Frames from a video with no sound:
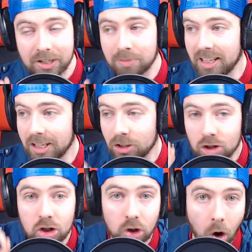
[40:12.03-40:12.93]
me
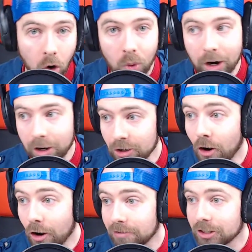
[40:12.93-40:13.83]
so
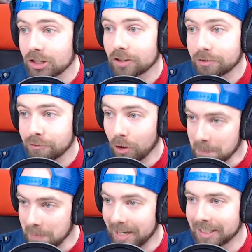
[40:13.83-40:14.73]
nervous for
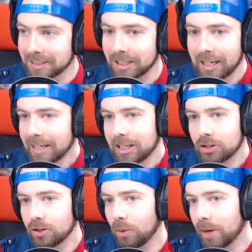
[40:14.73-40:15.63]
medics.
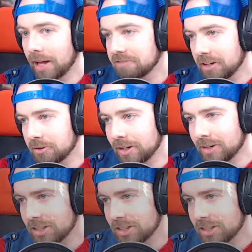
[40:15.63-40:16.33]
So we have Fenrir, he's